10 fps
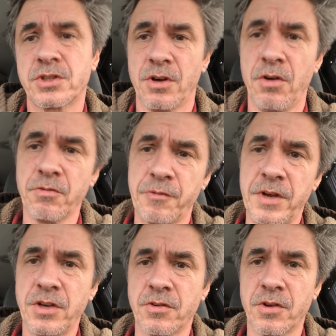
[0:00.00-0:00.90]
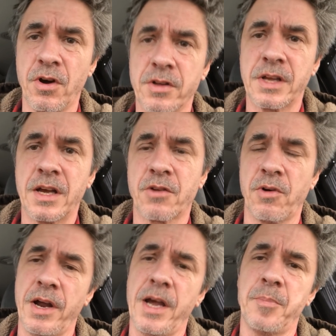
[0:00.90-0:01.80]
Don't feed your dog that
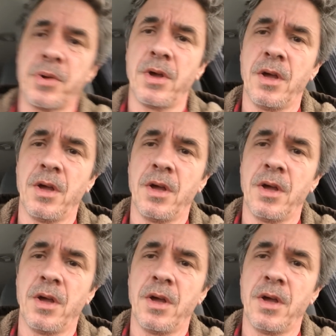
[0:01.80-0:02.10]
crap.